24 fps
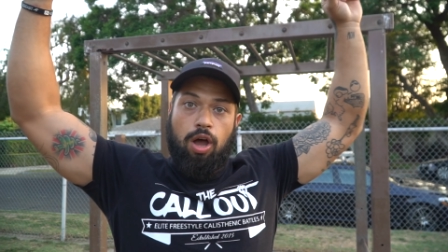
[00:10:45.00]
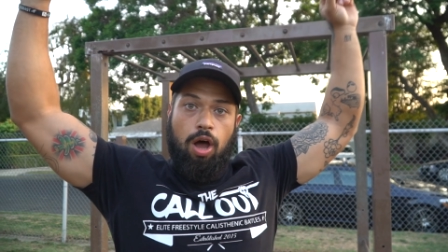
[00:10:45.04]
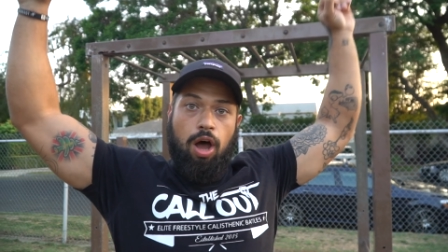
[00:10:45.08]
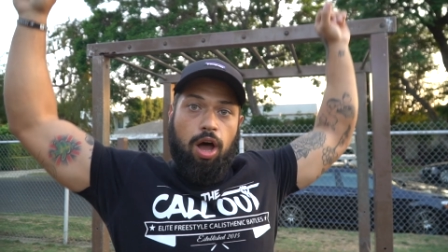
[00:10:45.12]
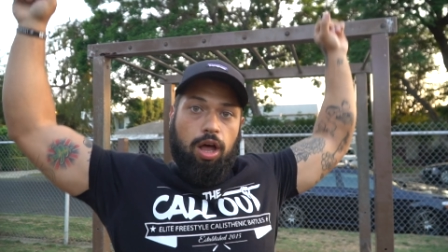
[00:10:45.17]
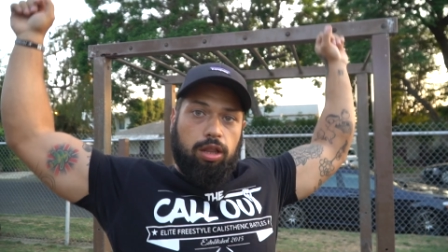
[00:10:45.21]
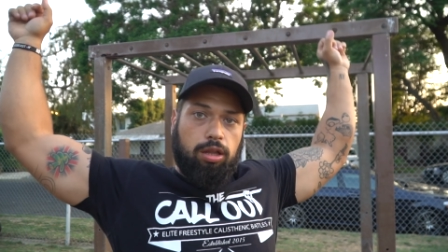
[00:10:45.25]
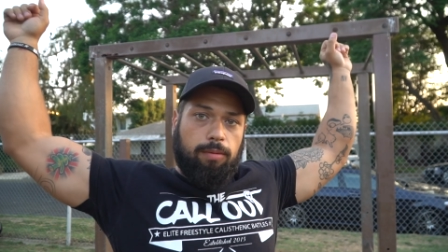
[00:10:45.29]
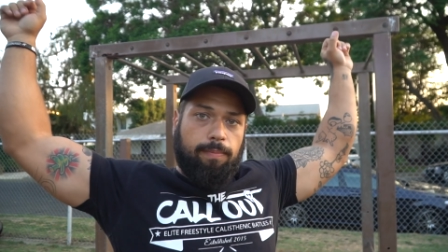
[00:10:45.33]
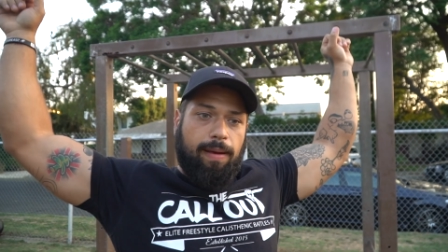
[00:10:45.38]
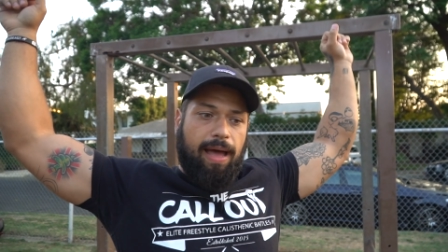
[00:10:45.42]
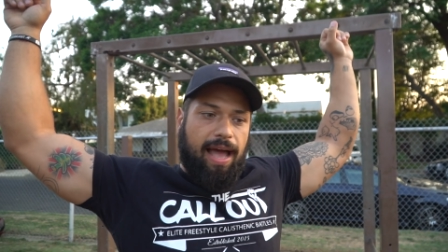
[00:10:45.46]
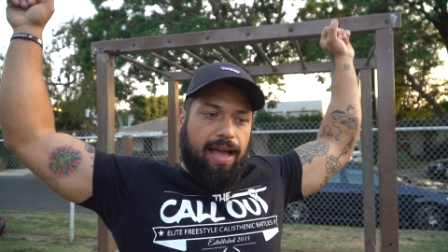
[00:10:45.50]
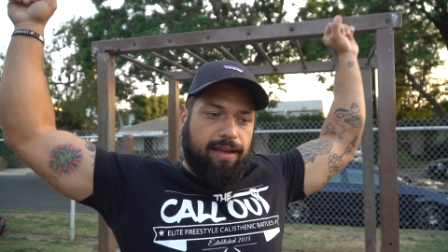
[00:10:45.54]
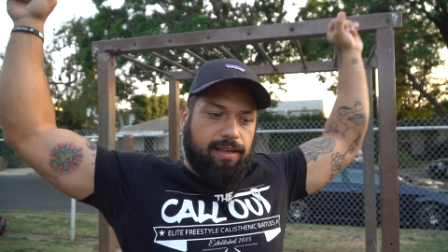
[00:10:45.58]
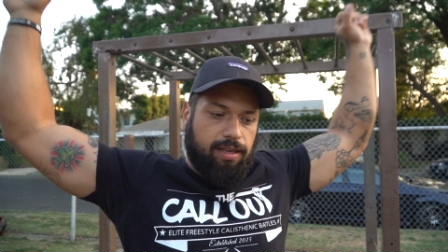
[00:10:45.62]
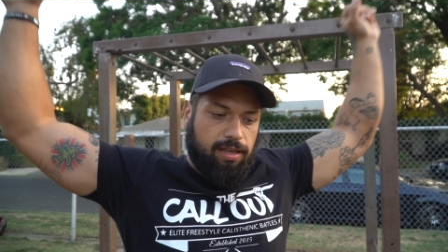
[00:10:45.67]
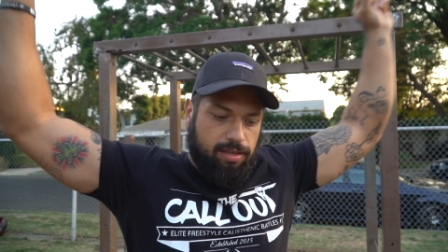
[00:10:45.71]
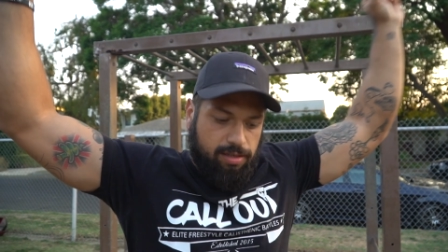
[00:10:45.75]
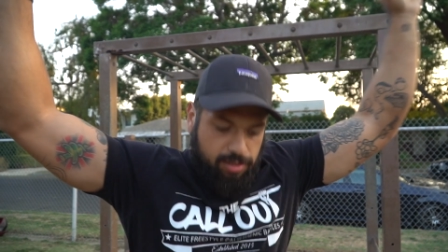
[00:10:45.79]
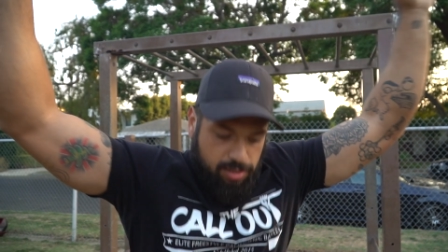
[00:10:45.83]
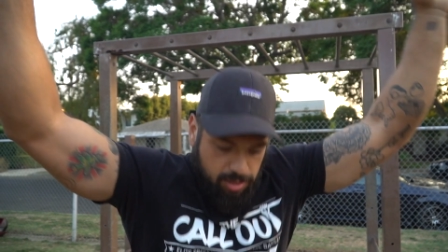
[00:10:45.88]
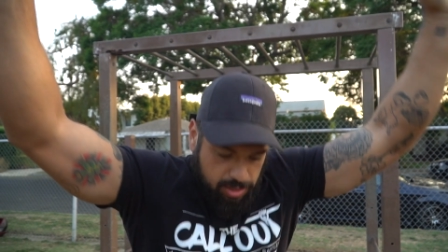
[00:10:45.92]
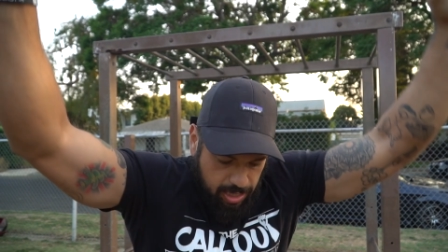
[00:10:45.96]
hollow back,
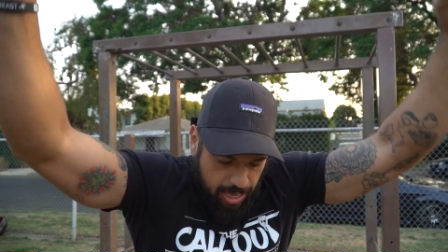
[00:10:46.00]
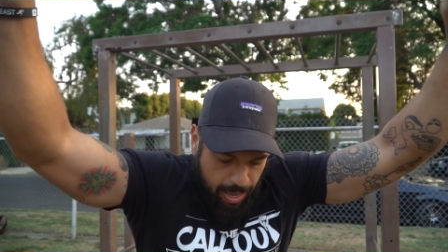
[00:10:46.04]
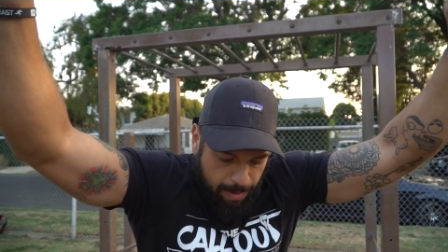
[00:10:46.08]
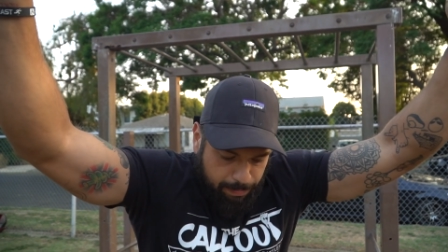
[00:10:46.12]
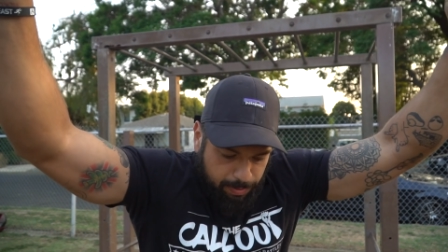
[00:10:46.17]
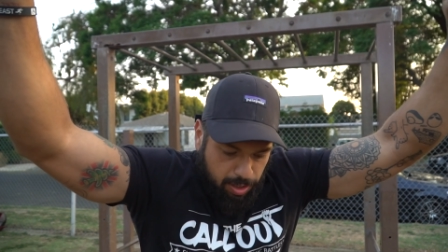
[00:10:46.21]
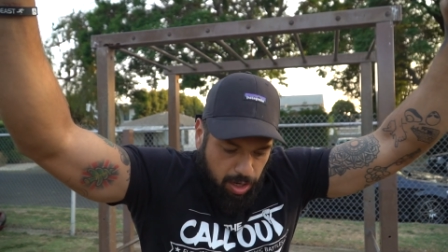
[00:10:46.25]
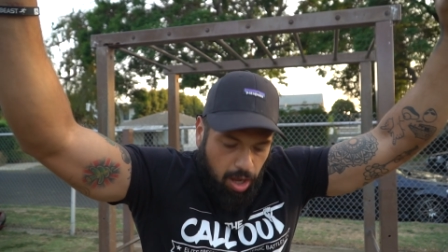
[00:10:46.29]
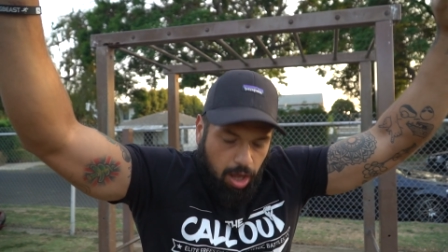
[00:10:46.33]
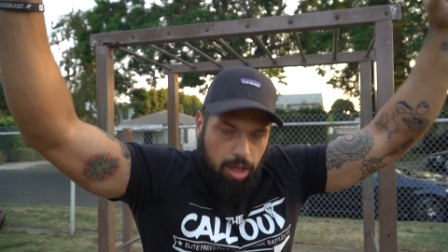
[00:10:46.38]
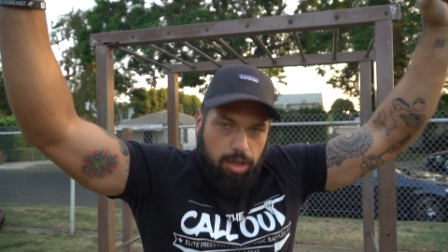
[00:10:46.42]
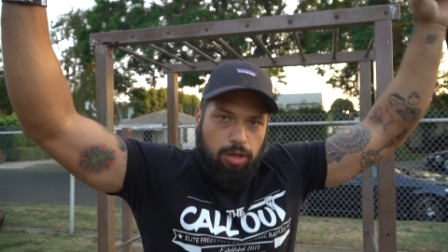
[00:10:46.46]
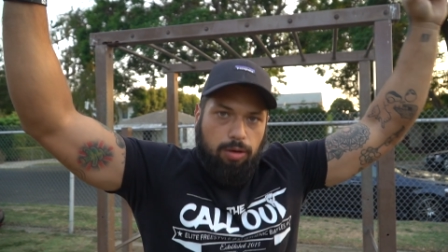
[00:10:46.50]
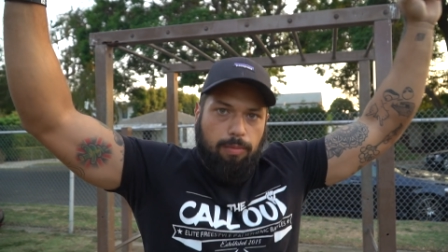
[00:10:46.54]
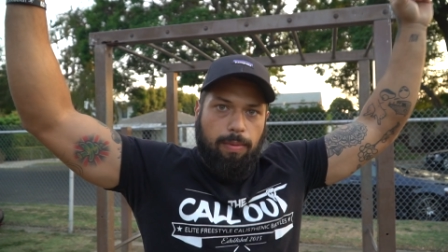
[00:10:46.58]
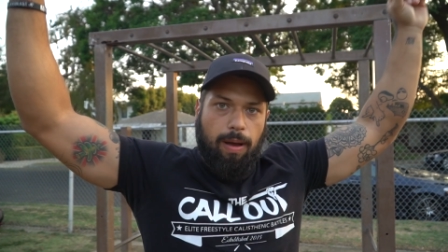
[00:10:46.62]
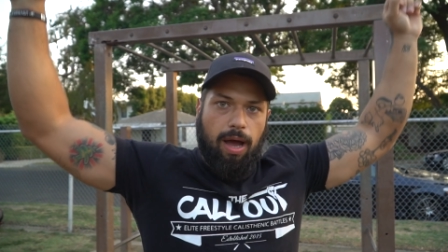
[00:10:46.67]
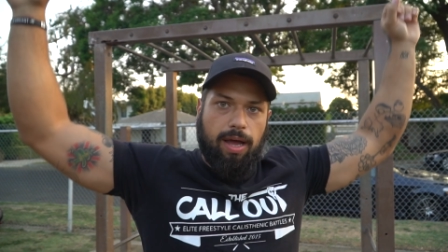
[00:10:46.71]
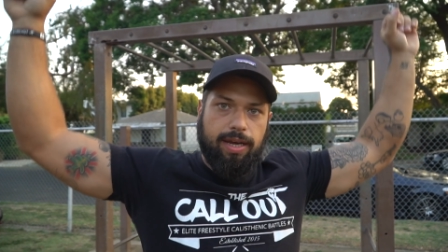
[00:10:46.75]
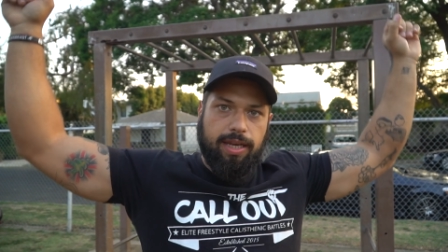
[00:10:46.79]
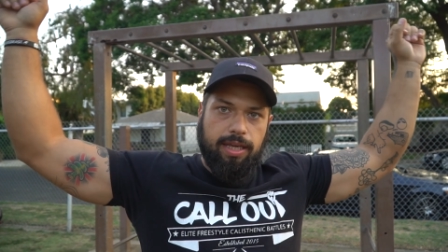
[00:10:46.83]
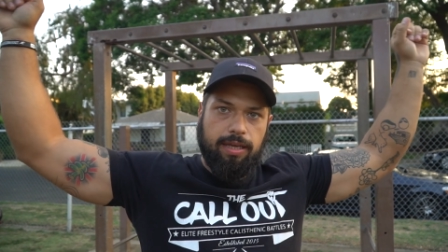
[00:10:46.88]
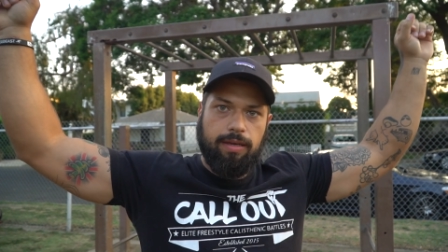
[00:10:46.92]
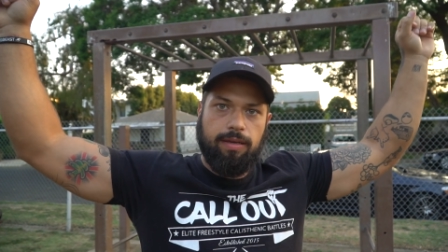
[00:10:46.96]
snap to hollow
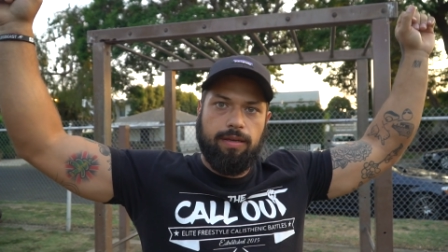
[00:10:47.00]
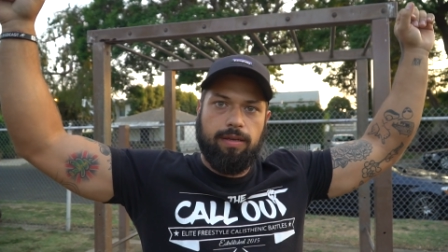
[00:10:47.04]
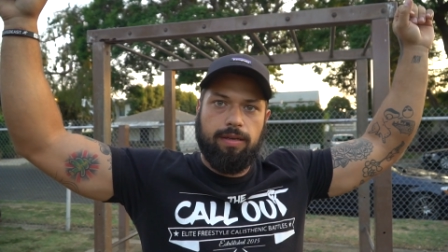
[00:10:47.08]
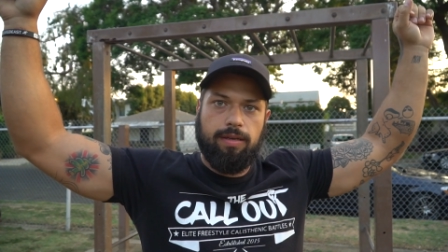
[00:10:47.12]
body,